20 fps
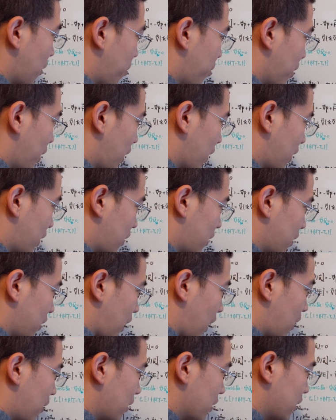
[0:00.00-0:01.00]
we plug
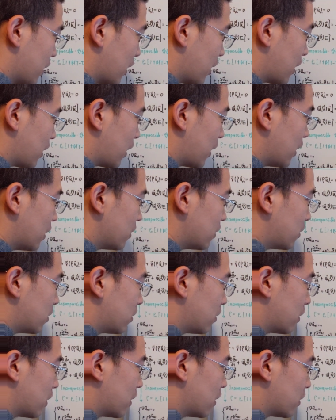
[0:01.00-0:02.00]
everything
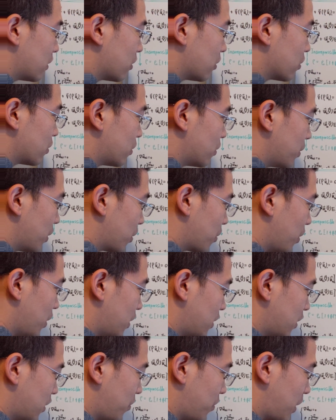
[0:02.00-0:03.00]
into those two
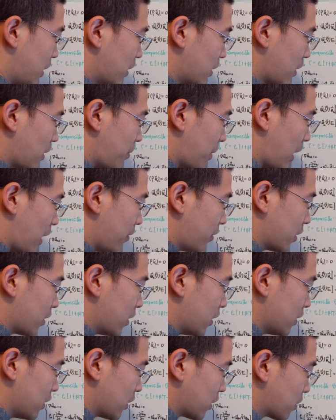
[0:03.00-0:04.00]
equations. We ended up having
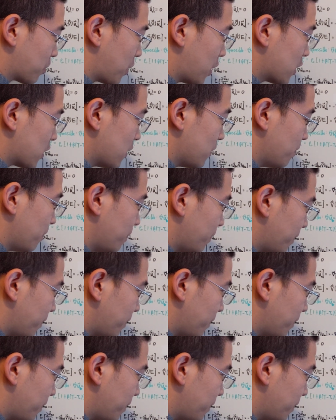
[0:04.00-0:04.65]
this expression.